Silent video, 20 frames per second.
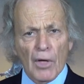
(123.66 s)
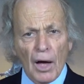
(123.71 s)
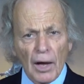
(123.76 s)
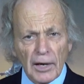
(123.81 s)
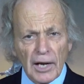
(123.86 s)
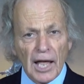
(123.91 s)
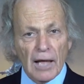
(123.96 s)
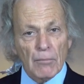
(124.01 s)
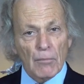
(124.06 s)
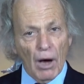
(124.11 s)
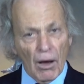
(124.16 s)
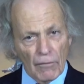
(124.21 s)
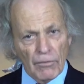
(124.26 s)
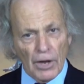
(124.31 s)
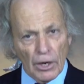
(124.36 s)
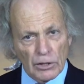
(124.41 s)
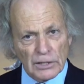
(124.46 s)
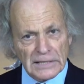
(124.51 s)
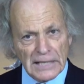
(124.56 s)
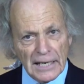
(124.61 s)
the name of
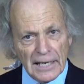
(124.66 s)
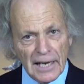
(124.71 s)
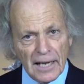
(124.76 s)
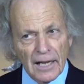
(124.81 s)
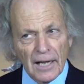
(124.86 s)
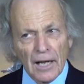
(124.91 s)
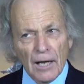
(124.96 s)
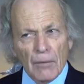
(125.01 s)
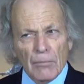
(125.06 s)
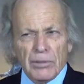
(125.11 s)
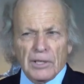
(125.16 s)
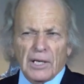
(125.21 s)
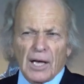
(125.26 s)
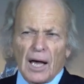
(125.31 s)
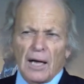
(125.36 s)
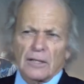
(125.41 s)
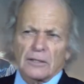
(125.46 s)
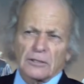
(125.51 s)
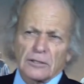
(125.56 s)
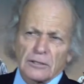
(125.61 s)
their city,
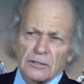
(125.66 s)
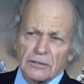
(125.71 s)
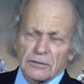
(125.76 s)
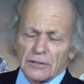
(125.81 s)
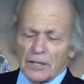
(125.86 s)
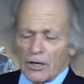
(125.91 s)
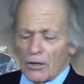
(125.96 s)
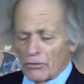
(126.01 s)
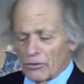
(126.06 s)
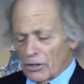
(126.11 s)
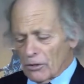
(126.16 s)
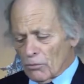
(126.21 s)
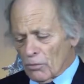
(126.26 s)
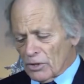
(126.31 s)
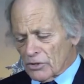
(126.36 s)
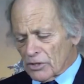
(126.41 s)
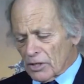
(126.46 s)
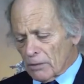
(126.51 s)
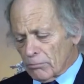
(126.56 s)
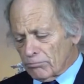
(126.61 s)
because, you know, there
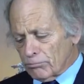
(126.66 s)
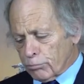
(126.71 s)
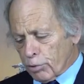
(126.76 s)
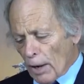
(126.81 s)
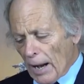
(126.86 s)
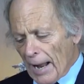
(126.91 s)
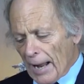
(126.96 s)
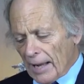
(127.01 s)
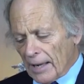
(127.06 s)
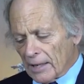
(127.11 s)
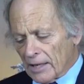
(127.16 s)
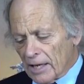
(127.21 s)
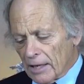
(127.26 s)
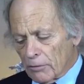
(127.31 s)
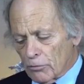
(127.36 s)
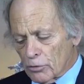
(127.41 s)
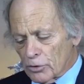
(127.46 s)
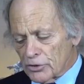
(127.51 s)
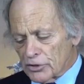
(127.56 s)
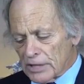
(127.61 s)
was a Bragg and
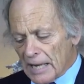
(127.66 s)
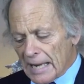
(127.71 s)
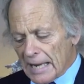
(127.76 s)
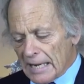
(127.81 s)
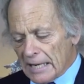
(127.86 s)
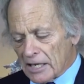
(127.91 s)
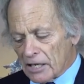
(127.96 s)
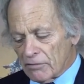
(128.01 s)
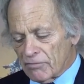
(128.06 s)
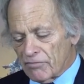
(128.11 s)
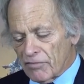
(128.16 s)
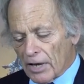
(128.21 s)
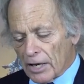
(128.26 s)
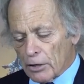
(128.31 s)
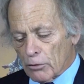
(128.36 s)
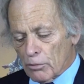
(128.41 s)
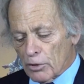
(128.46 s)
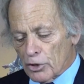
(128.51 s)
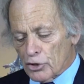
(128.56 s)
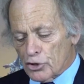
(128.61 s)
he was a
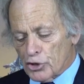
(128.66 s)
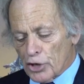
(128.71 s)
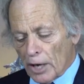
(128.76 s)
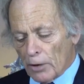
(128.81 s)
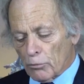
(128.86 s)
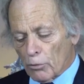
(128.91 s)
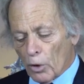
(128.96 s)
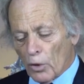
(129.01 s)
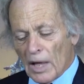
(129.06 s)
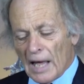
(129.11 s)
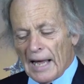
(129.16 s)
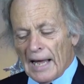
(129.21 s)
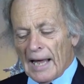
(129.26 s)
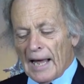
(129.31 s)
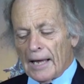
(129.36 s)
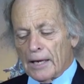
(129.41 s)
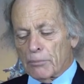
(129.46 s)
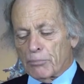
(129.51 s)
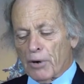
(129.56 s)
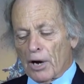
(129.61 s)
Confederate general.
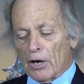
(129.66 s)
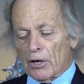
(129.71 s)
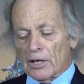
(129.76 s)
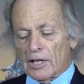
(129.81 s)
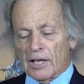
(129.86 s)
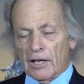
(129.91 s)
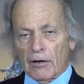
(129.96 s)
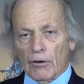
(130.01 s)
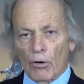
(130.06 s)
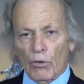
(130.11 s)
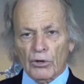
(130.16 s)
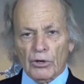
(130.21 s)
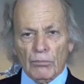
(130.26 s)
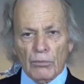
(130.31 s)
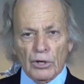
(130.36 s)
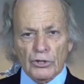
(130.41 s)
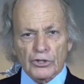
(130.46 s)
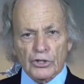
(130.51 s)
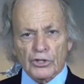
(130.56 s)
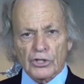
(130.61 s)
And apparently he owned a
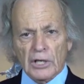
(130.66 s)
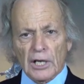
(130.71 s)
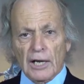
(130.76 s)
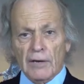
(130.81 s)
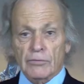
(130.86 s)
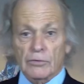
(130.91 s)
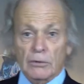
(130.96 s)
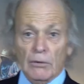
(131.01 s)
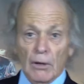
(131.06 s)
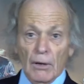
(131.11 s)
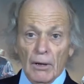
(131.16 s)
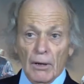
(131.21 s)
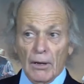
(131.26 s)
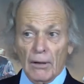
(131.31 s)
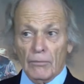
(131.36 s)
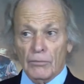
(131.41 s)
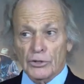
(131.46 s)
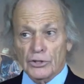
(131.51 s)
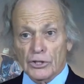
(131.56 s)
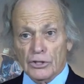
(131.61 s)
bunch of slaves. And
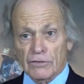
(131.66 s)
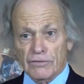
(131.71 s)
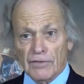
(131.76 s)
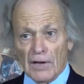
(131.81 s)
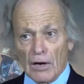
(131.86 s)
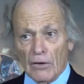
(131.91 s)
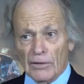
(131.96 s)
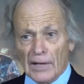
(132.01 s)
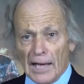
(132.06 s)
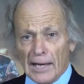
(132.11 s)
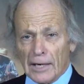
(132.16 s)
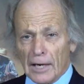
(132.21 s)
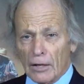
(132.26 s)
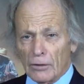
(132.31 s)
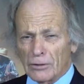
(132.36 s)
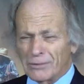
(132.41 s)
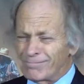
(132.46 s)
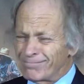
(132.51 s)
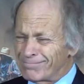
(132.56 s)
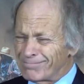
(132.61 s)
oh, we just found that
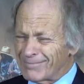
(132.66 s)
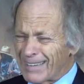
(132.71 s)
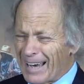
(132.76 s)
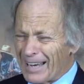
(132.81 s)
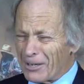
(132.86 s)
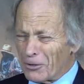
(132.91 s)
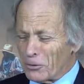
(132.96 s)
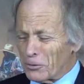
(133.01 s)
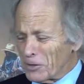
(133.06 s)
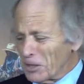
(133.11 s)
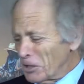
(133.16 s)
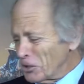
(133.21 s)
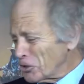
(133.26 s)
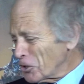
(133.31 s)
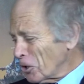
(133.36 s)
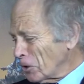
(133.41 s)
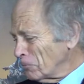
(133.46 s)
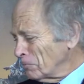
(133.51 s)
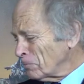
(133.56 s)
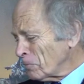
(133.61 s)
out. I don't think
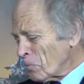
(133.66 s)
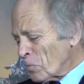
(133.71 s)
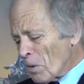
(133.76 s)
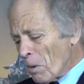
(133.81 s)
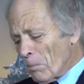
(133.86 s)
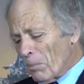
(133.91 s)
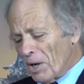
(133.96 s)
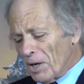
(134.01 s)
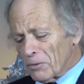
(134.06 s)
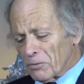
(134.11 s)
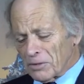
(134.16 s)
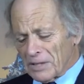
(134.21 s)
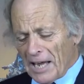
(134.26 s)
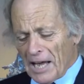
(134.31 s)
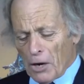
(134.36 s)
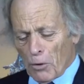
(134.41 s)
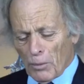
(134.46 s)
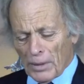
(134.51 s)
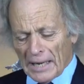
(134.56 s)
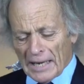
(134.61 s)
so, but
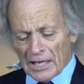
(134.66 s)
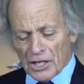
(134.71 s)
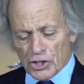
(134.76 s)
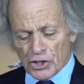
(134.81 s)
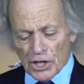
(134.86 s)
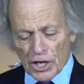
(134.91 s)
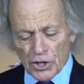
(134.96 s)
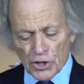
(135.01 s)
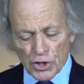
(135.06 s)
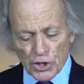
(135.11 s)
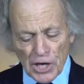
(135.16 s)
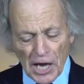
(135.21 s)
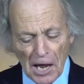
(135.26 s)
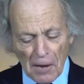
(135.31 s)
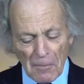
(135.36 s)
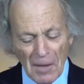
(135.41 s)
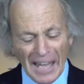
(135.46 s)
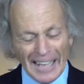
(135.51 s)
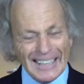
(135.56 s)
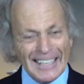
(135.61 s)
now we got to change the
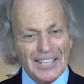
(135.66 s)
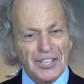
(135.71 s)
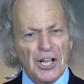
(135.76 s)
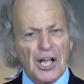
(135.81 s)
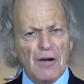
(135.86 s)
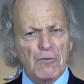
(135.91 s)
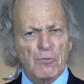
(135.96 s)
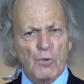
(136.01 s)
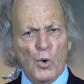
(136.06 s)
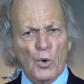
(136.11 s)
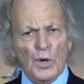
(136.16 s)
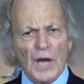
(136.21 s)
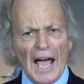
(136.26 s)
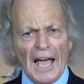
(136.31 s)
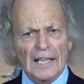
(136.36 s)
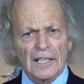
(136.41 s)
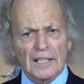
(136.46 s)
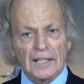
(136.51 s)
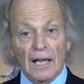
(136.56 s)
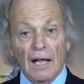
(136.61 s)
name. Then you have Rhode
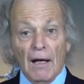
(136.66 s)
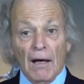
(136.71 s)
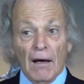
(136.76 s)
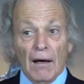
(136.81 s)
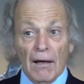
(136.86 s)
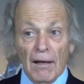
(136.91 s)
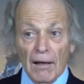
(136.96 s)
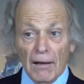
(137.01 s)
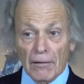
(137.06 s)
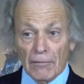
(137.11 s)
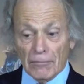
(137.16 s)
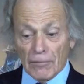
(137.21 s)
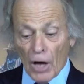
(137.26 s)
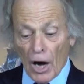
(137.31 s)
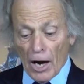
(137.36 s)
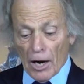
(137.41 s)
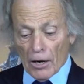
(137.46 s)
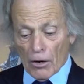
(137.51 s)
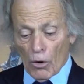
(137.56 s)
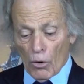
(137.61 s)
Island.
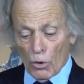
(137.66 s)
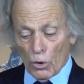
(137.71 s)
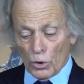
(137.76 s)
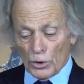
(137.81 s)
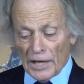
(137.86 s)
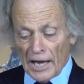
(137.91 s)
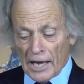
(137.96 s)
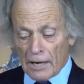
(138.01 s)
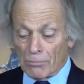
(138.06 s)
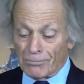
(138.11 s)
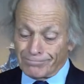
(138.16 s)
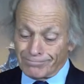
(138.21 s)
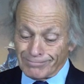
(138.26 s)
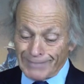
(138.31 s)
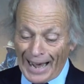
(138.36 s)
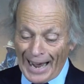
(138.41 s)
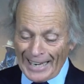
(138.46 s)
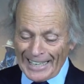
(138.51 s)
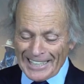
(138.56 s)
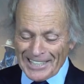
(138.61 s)
Our whole name,
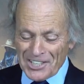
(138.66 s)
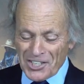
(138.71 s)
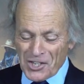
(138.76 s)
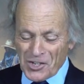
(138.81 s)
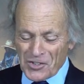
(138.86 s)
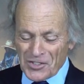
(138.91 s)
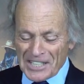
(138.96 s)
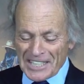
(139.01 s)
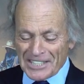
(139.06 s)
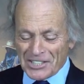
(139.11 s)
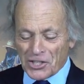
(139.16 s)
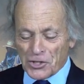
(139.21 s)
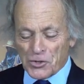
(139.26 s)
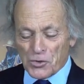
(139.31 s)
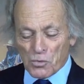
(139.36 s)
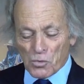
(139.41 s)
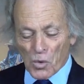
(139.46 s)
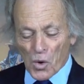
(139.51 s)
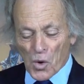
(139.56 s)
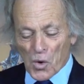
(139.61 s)
I didn't know this,
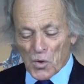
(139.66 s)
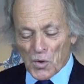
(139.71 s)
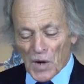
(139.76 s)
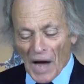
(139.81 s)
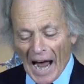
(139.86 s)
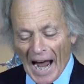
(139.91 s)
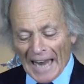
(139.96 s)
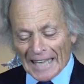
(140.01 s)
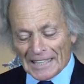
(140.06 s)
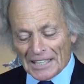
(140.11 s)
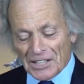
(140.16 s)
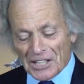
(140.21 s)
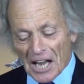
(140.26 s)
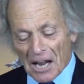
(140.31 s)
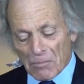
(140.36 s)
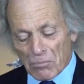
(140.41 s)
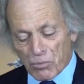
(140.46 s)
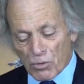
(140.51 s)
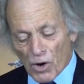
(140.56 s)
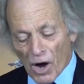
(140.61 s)
it's Rhode Island
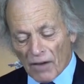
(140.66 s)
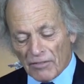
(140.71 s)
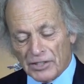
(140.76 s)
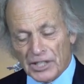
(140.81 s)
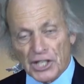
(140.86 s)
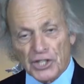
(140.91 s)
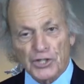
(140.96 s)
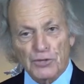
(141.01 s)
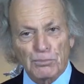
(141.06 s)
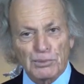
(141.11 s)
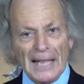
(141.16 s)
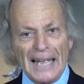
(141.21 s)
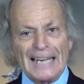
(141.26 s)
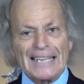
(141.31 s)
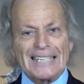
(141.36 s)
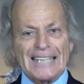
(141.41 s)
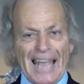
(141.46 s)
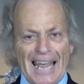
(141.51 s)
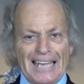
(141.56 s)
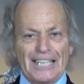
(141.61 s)
and Providence
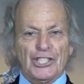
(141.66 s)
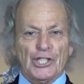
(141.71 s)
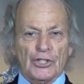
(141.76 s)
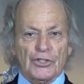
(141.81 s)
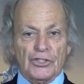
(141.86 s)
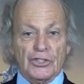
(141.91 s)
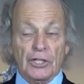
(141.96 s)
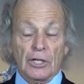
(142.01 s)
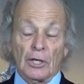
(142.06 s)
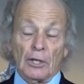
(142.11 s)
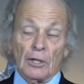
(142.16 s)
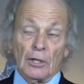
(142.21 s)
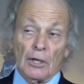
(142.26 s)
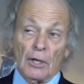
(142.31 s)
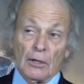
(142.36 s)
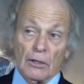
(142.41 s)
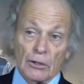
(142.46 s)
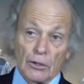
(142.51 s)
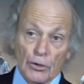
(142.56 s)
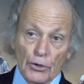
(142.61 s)
Plantations.
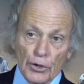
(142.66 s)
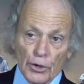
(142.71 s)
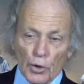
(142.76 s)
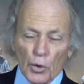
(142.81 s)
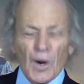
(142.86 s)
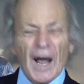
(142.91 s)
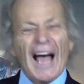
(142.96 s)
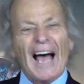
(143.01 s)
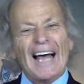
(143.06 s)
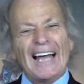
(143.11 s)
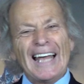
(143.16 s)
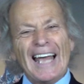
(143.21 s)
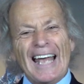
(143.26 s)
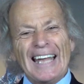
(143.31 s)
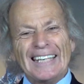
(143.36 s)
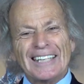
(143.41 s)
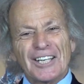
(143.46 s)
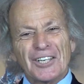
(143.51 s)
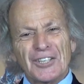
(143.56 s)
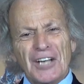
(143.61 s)
Who knew?
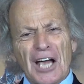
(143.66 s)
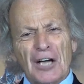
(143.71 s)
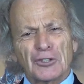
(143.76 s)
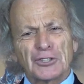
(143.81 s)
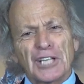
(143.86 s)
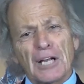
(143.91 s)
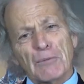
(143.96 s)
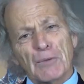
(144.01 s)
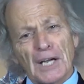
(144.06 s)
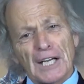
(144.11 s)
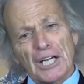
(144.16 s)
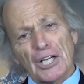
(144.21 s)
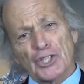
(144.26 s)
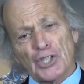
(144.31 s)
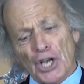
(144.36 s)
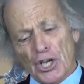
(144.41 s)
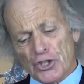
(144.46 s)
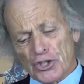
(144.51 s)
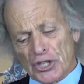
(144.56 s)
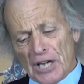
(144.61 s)
And they're now saying we got to
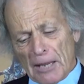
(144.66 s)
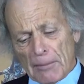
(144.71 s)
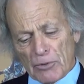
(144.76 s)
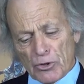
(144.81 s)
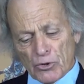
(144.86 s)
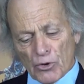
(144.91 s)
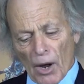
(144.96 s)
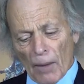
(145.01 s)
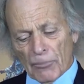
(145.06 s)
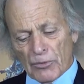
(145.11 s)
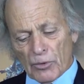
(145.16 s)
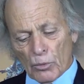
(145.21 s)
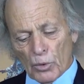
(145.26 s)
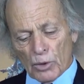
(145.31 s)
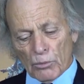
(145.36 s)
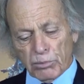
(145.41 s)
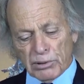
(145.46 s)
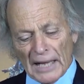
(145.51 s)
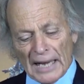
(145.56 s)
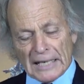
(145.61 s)
change the name and drop the
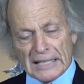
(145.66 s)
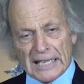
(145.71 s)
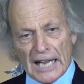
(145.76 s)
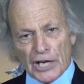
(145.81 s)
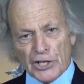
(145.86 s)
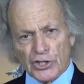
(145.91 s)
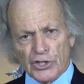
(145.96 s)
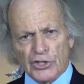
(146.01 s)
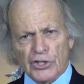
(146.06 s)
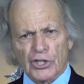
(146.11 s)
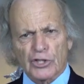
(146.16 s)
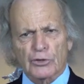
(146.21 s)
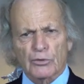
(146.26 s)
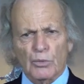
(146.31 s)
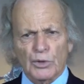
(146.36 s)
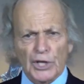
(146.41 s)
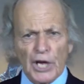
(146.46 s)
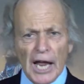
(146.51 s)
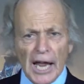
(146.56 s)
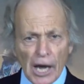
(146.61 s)
word plantations, because
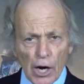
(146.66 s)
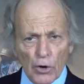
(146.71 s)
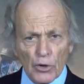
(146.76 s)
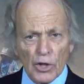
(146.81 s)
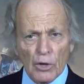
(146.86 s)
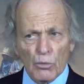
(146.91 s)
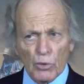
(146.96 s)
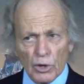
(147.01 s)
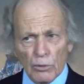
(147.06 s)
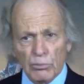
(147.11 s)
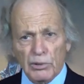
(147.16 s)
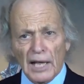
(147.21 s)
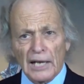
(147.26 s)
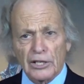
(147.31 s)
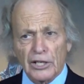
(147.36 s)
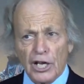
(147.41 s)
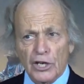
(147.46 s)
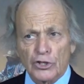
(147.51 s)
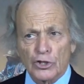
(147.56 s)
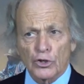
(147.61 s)
when you hear the word
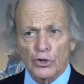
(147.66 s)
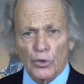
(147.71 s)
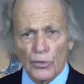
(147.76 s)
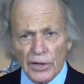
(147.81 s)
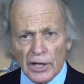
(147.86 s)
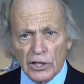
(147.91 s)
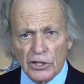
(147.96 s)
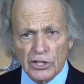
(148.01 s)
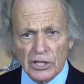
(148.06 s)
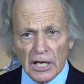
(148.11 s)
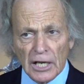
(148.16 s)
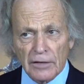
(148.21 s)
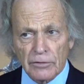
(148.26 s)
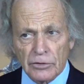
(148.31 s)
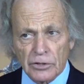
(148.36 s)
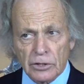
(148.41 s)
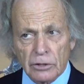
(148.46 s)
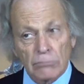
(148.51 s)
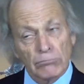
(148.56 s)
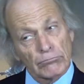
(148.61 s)
plantation, you think of
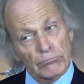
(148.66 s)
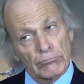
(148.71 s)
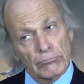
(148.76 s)
slaves.